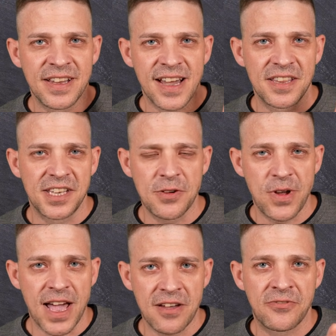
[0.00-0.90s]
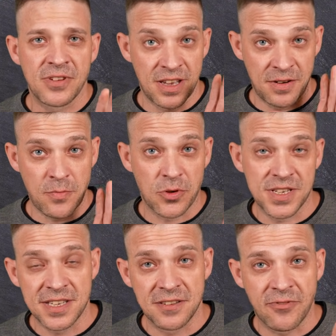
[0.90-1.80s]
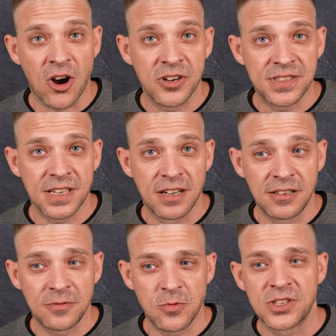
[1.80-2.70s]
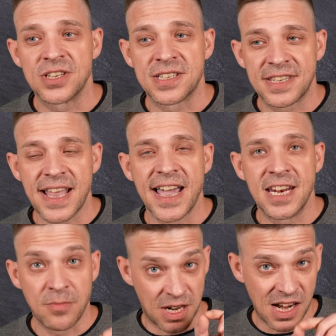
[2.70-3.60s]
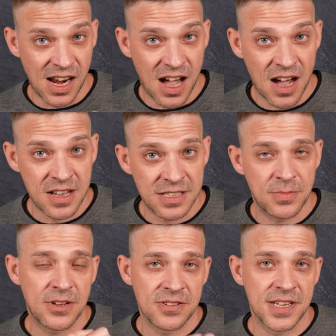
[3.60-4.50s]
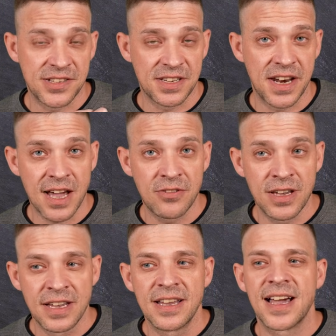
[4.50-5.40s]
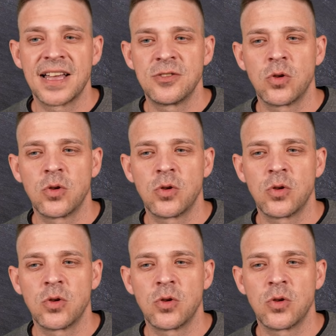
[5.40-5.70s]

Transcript: And here we have a possessive article, which is deinem Glas, because there's the noun, and